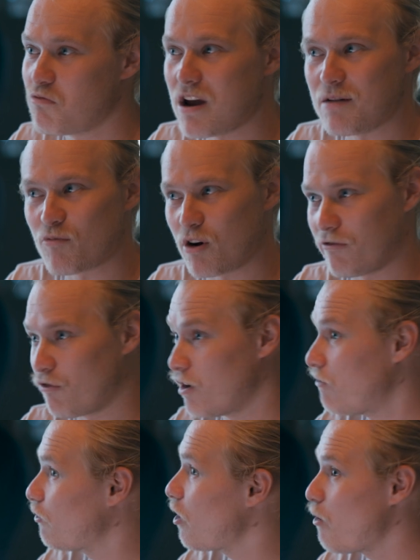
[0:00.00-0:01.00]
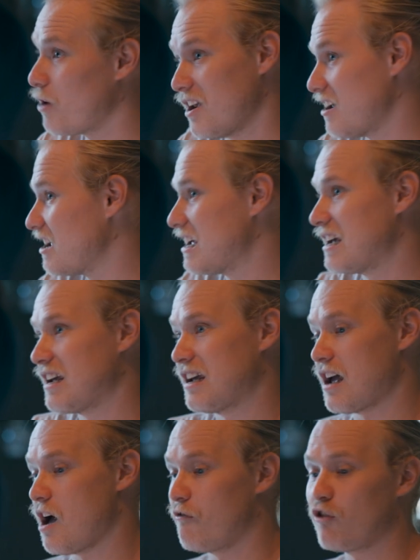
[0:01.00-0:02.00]
way more free flowy
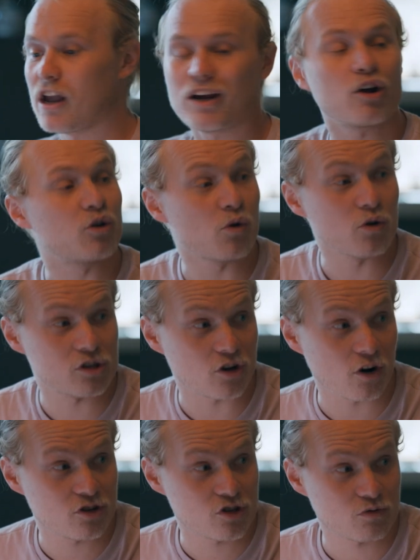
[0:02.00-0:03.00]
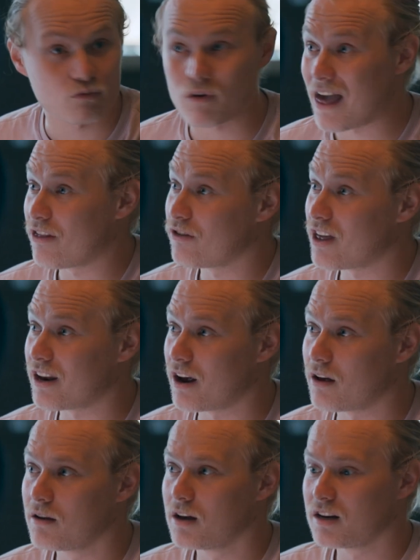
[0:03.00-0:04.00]
of like a Google search rather than
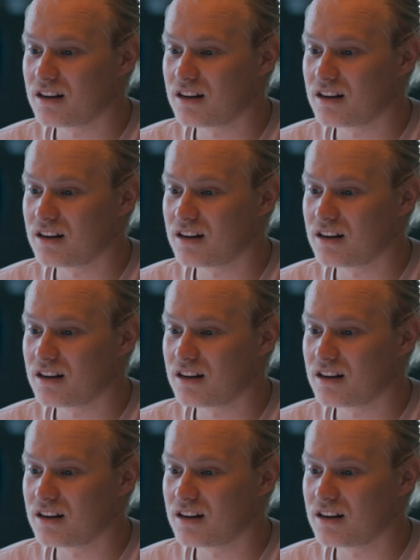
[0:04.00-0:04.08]
a